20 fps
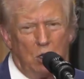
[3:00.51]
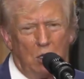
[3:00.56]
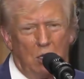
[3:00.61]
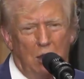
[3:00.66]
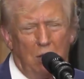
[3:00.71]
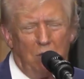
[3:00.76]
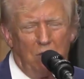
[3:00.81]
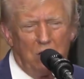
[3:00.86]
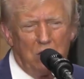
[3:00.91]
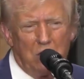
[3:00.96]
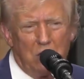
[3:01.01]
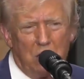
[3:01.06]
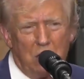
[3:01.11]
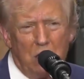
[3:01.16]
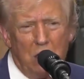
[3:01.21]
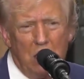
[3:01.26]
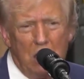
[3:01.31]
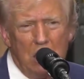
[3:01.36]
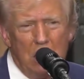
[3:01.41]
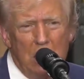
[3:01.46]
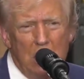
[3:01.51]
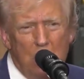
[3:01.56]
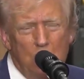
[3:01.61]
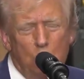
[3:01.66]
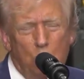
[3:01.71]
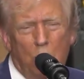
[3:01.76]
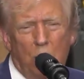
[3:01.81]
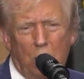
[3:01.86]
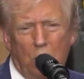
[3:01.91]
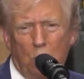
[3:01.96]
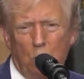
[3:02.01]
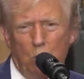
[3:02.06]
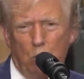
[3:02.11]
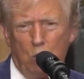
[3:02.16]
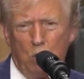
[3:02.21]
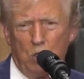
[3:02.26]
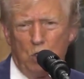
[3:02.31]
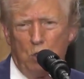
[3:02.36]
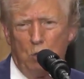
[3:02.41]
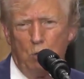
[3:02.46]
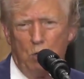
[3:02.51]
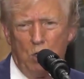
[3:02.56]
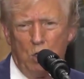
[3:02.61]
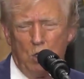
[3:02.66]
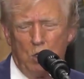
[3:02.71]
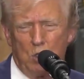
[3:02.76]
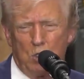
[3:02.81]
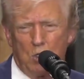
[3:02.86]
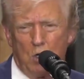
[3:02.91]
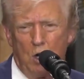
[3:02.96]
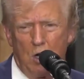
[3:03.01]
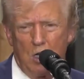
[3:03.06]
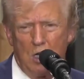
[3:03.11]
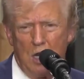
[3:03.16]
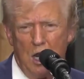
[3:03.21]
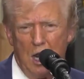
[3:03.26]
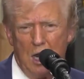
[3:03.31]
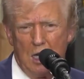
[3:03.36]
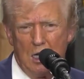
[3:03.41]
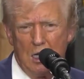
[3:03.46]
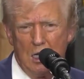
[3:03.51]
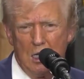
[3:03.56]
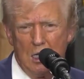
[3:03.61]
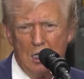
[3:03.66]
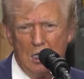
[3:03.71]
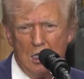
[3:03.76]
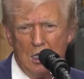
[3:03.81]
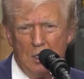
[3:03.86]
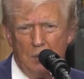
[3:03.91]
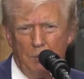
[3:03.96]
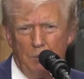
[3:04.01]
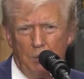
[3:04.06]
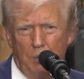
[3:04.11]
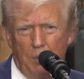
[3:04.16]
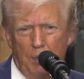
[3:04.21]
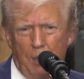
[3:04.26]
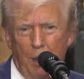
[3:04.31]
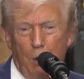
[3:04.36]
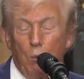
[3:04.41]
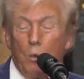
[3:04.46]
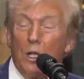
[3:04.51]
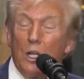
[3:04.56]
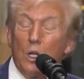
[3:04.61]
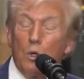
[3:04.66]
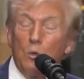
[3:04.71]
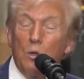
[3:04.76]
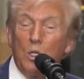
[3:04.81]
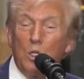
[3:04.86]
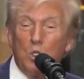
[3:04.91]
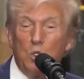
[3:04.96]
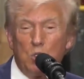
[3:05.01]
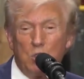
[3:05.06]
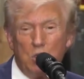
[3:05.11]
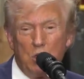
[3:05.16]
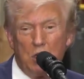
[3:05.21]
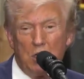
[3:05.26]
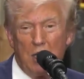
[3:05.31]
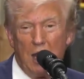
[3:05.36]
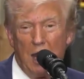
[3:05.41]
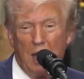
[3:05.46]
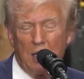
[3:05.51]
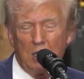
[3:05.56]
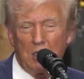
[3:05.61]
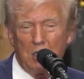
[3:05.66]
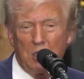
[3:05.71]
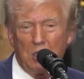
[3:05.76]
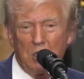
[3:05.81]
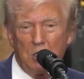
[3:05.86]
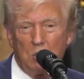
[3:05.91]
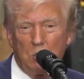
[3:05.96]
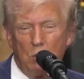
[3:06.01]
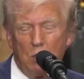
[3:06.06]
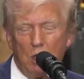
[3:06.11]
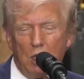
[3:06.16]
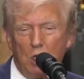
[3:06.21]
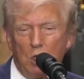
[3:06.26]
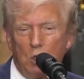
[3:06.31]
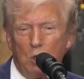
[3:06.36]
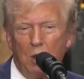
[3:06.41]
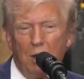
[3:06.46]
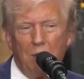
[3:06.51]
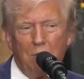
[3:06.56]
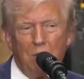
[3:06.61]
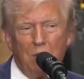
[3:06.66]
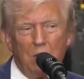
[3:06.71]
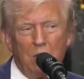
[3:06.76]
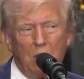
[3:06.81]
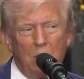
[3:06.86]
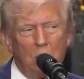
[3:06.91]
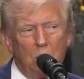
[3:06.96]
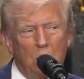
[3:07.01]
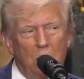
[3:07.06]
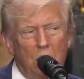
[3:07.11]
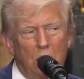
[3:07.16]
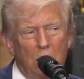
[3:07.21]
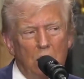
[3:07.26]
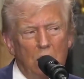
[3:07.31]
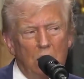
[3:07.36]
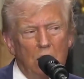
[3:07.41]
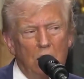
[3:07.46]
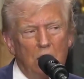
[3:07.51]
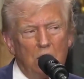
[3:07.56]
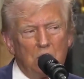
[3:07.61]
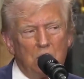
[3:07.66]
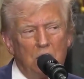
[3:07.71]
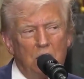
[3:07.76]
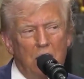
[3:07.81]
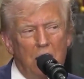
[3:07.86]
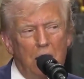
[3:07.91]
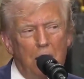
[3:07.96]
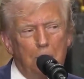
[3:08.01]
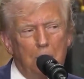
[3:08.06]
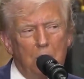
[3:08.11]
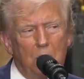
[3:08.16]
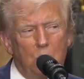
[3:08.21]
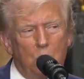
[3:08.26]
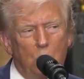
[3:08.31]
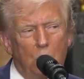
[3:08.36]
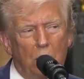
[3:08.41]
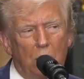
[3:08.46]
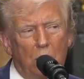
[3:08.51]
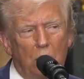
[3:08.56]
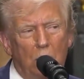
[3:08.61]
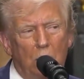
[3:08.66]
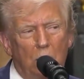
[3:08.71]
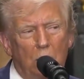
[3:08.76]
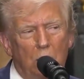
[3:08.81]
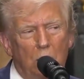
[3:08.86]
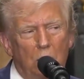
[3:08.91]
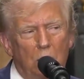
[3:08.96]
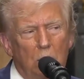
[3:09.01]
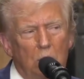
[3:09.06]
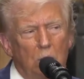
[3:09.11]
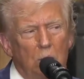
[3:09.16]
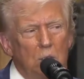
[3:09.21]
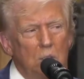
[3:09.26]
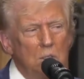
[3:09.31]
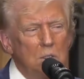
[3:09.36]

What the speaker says: our deficit. We're going to reduce our debt. And we're going to reduce your taxes. We're going to do everything right. And it's going to happen quickly, too.